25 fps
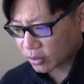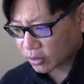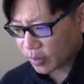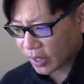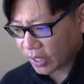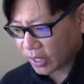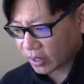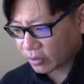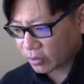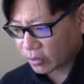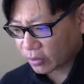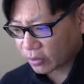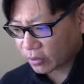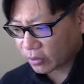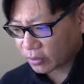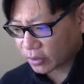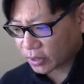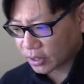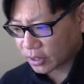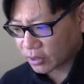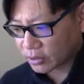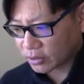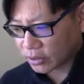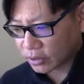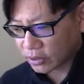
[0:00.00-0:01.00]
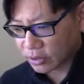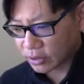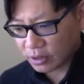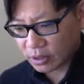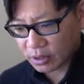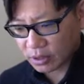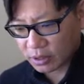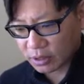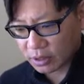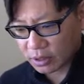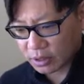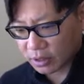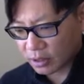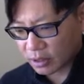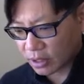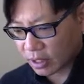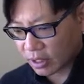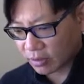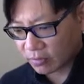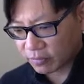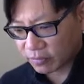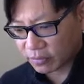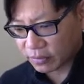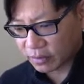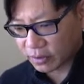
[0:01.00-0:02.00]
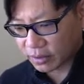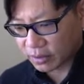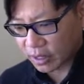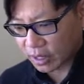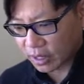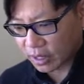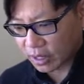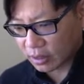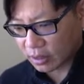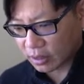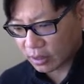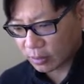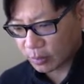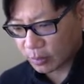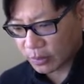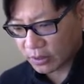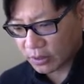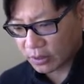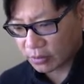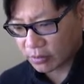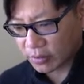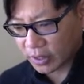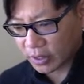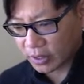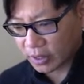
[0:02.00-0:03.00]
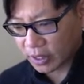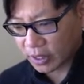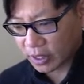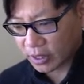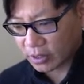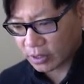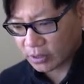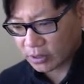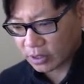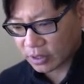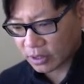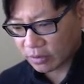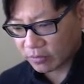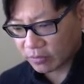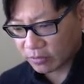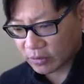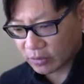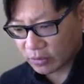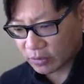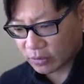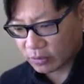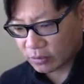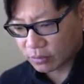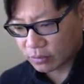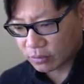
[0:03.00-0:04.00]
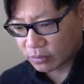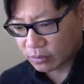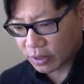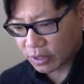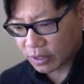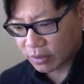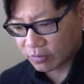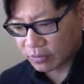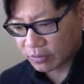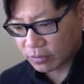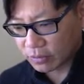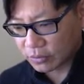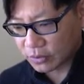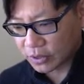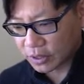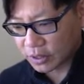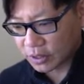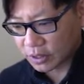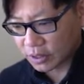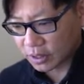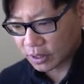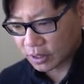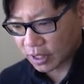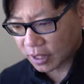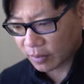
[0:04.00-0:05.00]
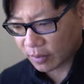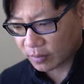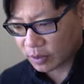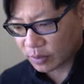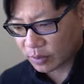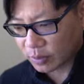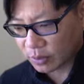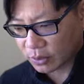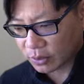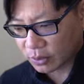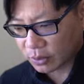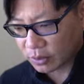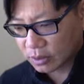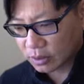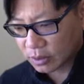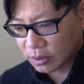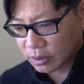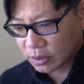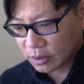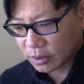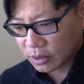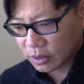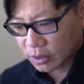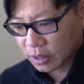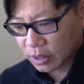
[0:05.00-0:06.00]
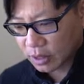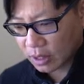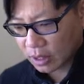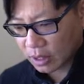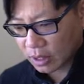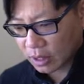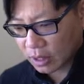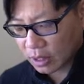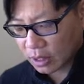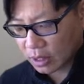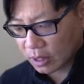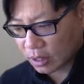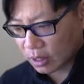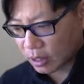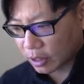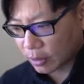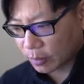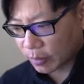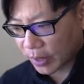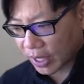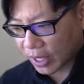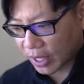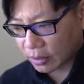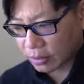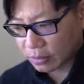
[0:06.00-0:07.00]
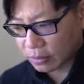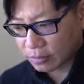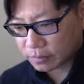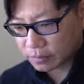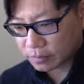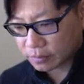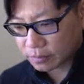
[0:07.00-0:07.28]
the paddle thoroughly, ensuring you can clean carefully and completely around the edge if using the collapsible paddle.